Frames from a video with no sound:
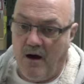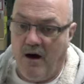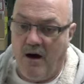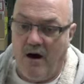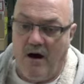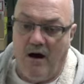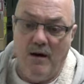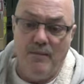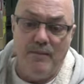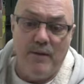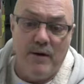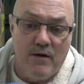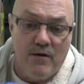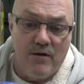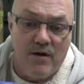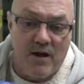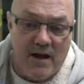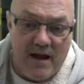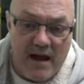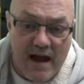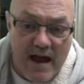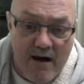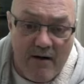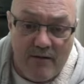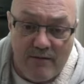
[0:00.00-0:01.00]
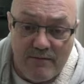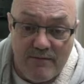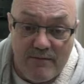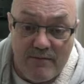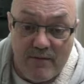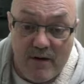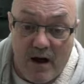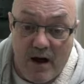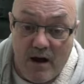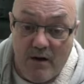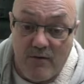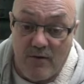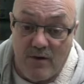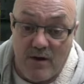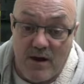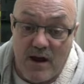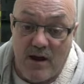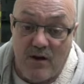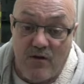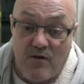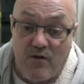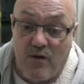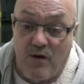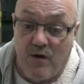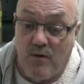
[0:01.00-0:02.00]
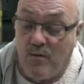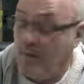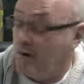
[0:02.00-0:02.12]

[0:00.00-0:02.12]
I'll be looking out over the next few